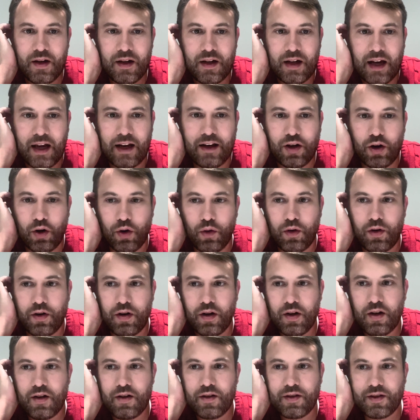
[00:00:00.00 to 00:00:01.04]
and don't
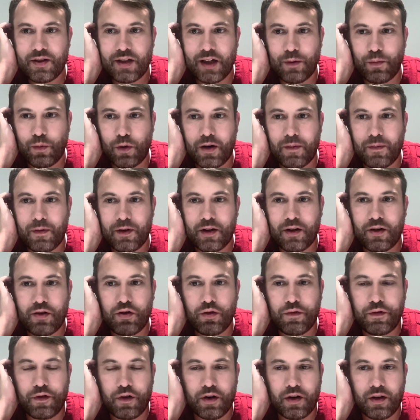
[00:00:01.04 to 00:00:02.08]
start working with a
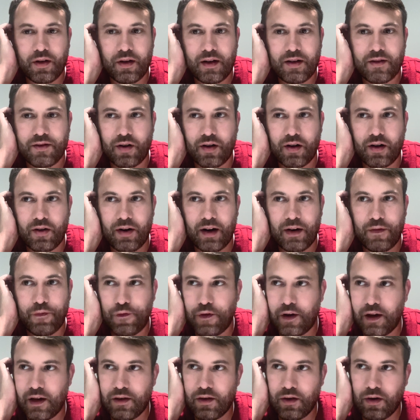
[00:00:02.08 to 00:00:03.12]
co-founder that is not a great
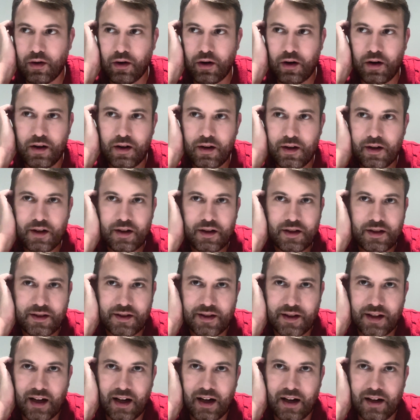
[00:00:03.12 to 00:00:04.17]
fit, or
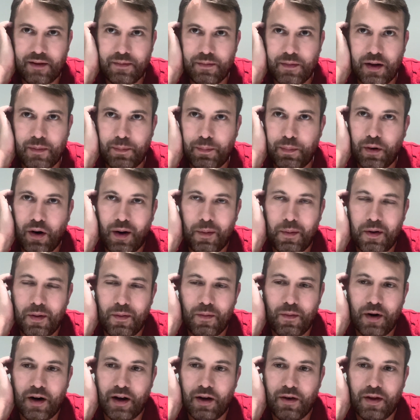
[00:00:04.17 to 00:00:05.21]
start with a
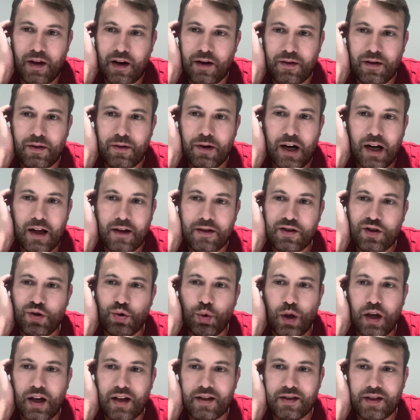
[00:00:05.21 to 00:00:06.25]
problem where you then realize 2
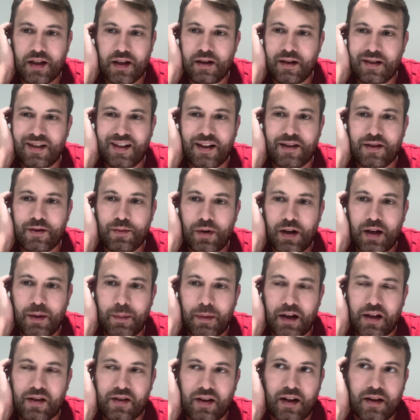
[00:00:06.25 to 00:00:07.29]
years in, it doesn't really
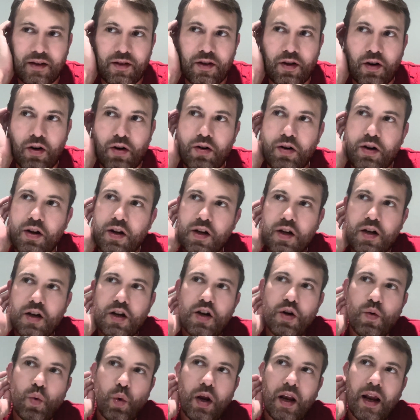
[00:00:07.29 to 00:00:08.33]
make sense. So
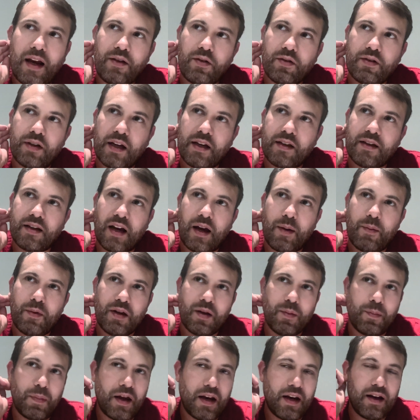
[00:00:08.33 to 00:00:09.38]
we like to take time in
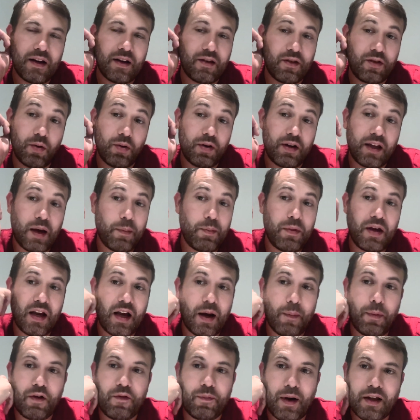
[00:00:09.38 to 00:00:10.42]
the beginning. So it can be a
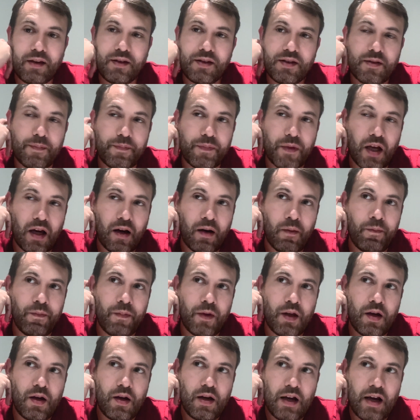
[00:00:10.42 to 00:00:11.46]
couple of months. And
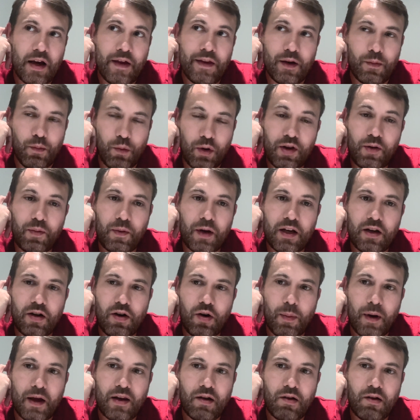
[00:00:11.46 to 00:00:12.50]
then once we incubate the